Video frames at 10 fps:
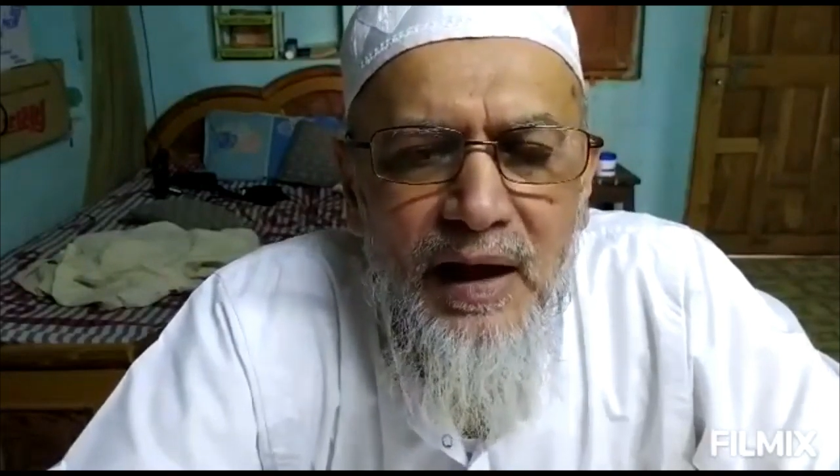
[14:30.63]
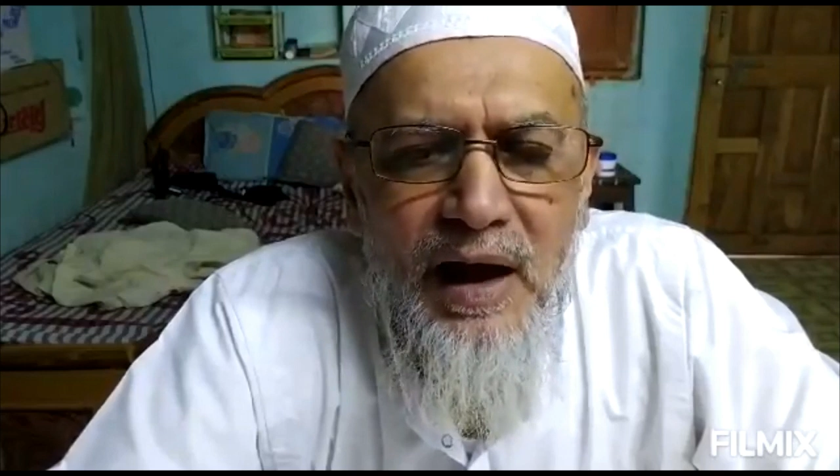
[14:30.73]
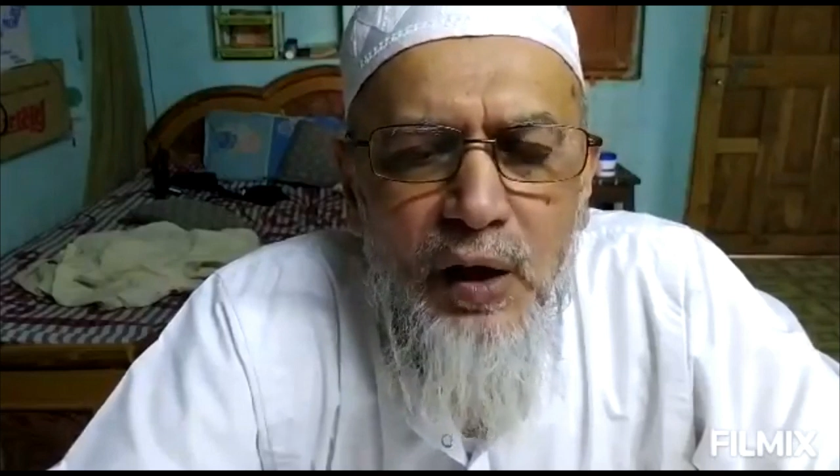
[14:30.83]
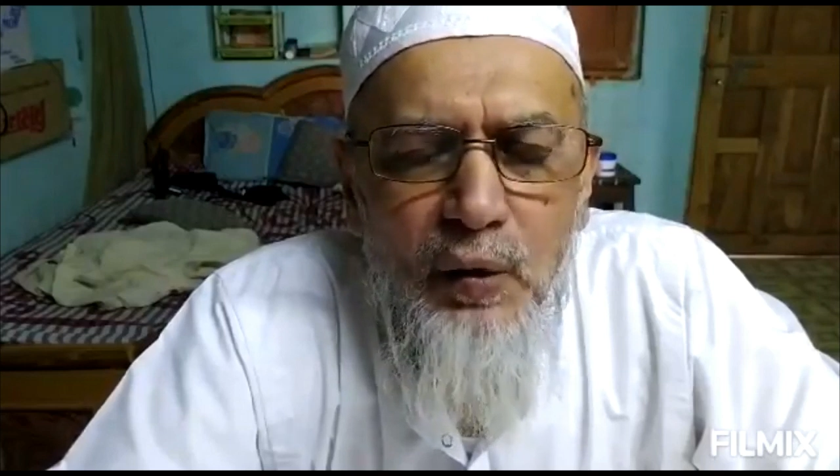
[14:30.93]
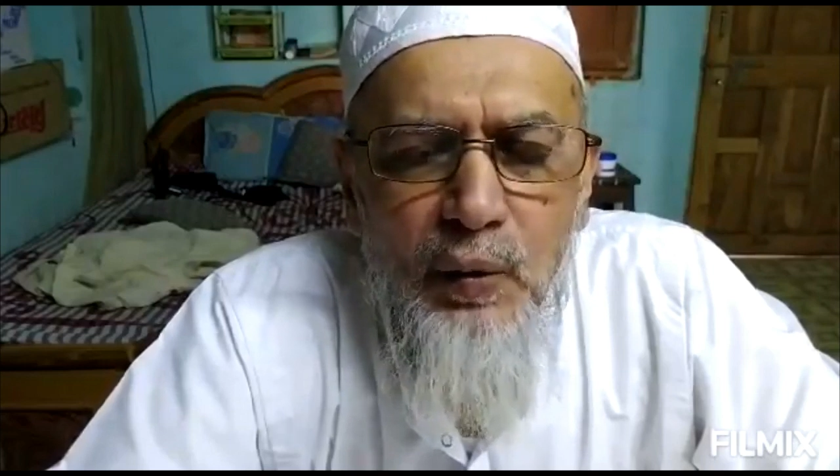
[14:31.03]

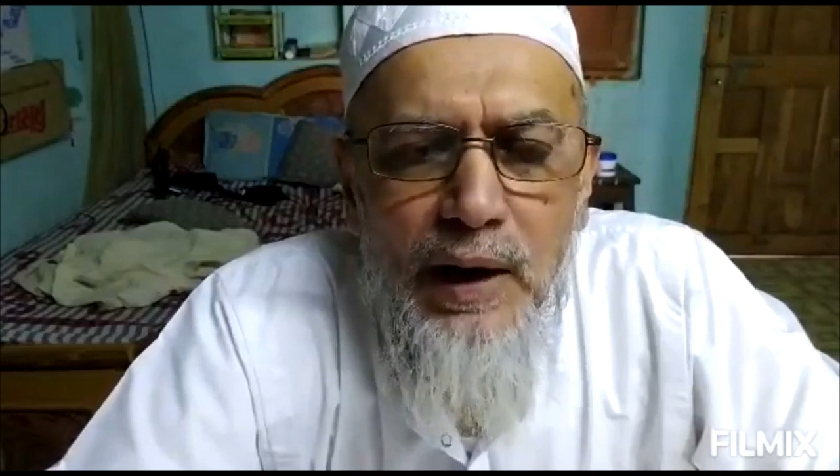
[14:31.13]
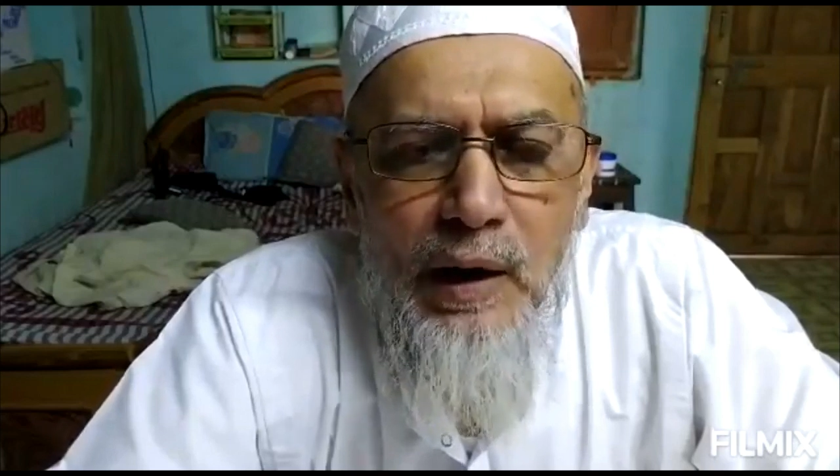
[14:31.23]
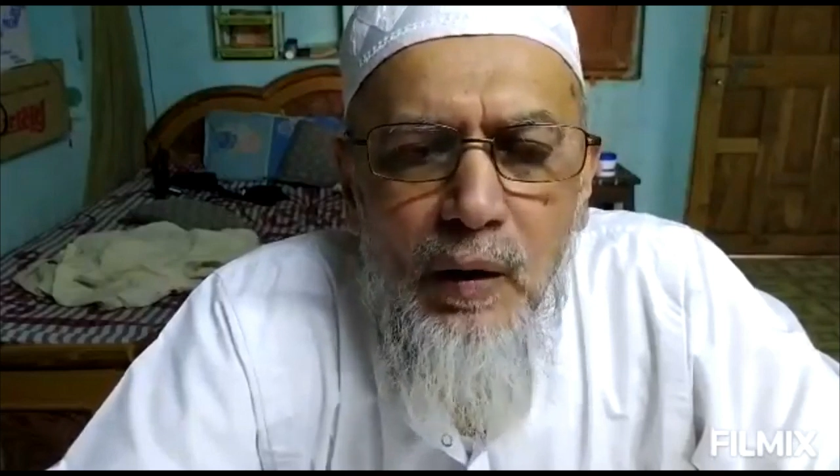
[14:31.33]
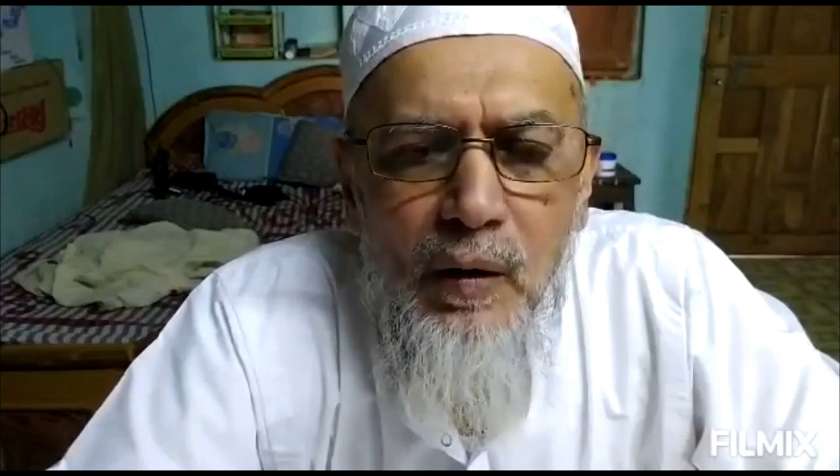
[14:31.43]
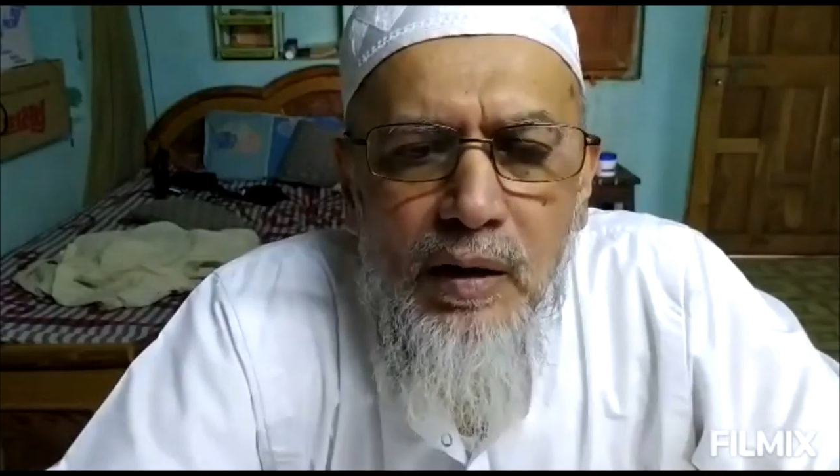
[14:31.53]
I will
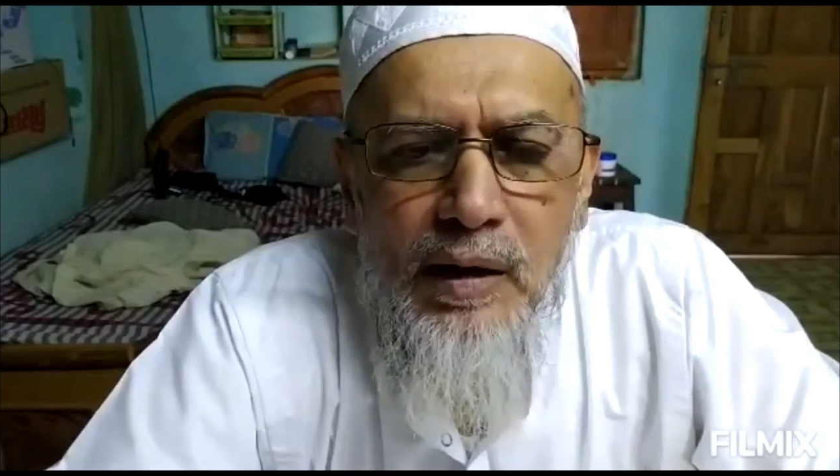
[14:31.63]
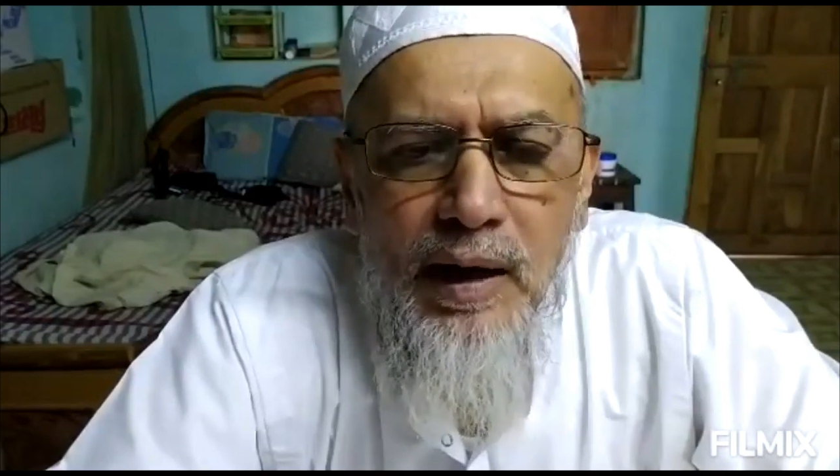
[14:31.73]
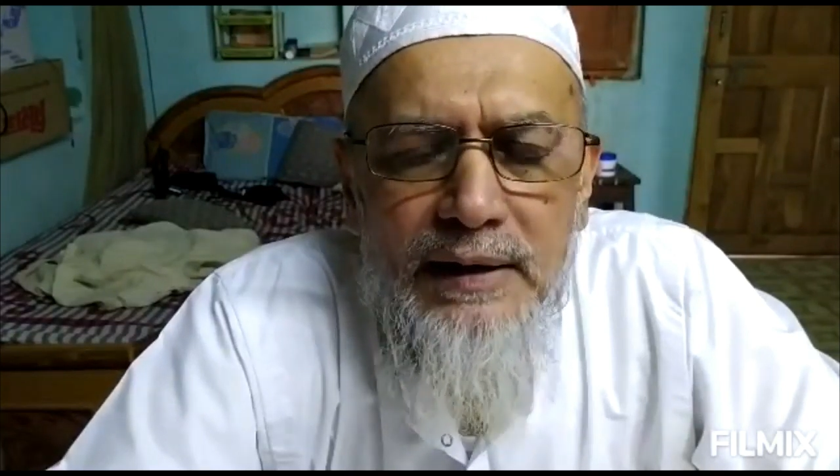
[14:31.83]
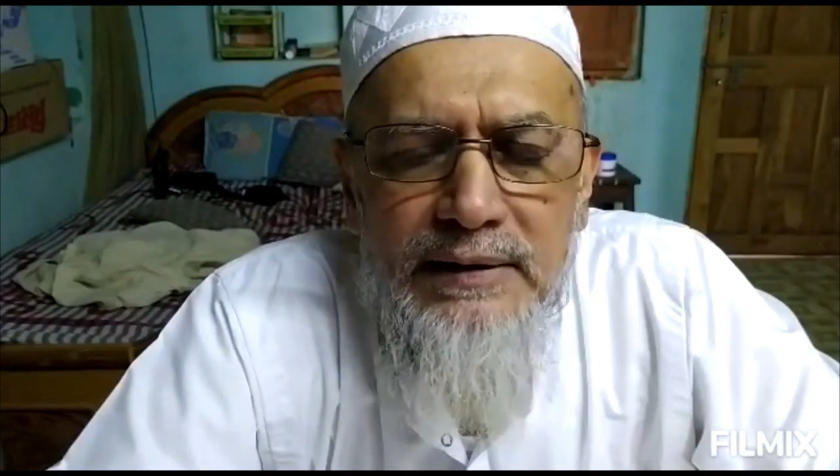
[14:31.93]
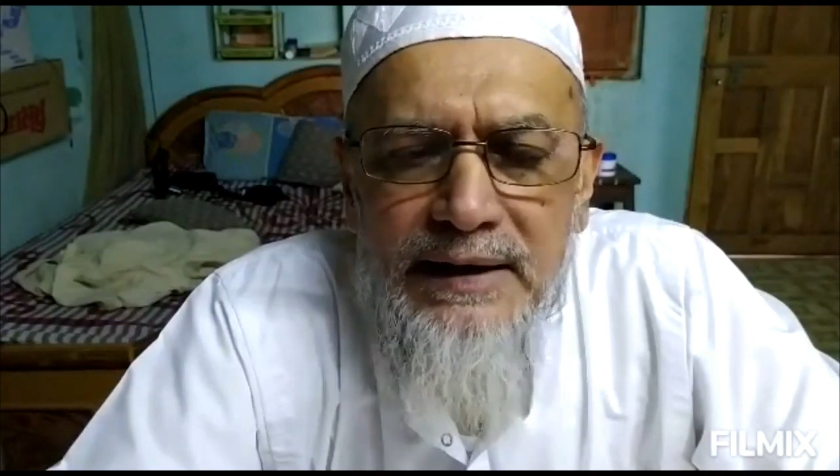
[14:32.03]
look at